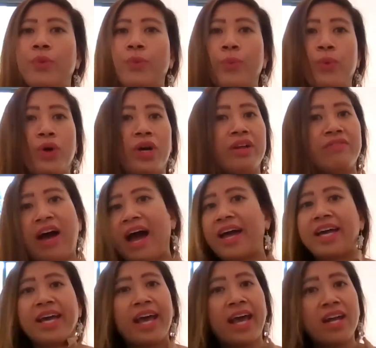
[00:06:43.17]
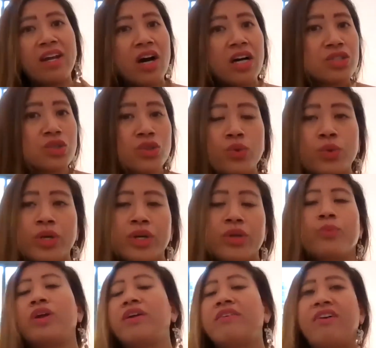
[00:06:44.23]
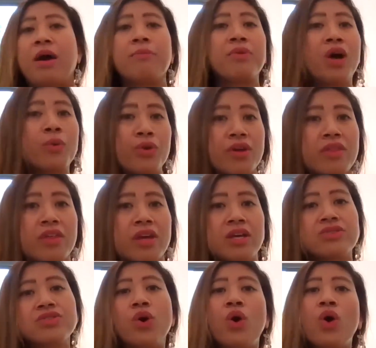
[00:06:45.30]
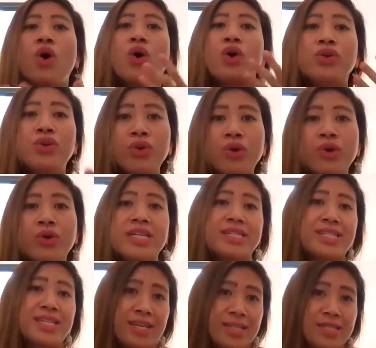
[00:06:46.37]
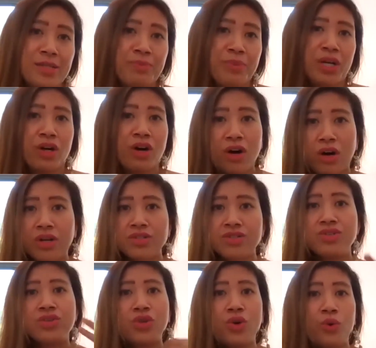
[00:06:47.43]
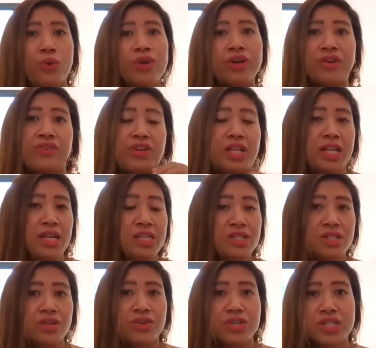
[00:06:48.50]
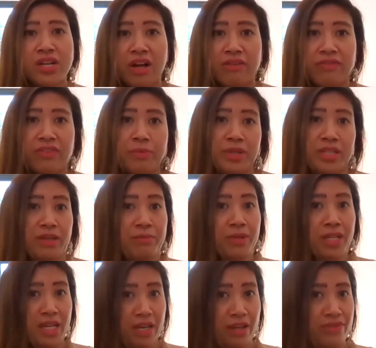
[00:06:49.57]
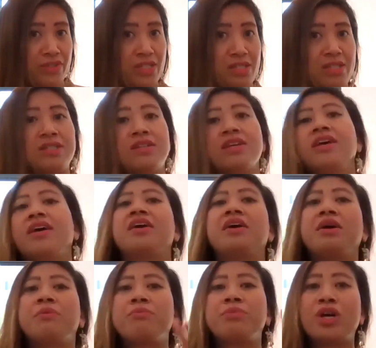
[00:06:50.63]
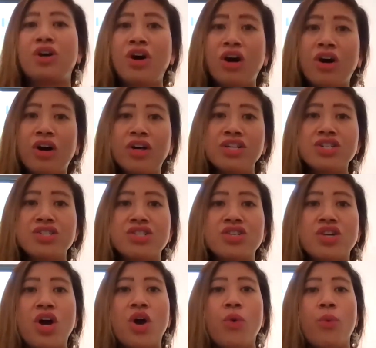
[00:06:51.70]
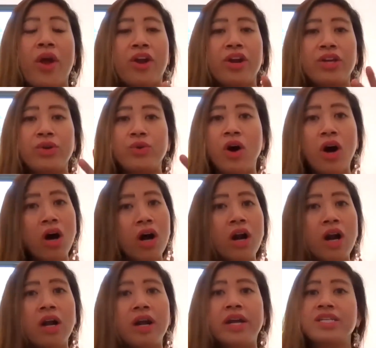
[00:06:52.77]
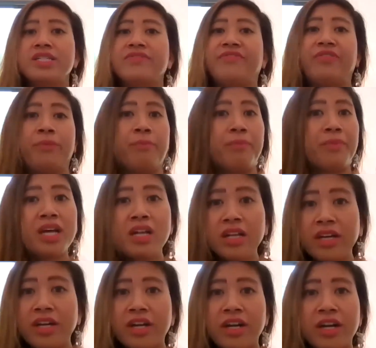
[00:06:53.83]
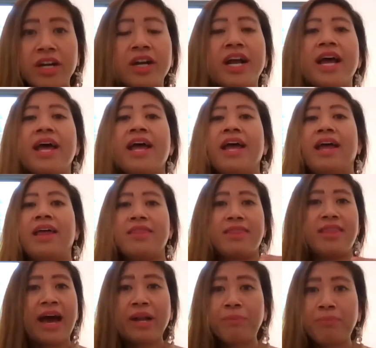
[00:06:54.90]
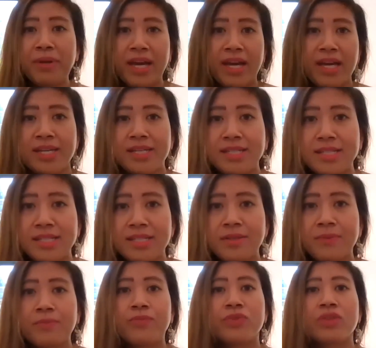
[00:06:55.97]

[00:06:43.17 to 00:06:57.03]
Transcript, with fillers: What if I cannot do it? What if I'm not worthy? So you resist because you don't want to release your self limiting beliefs because where you are is familiar and that place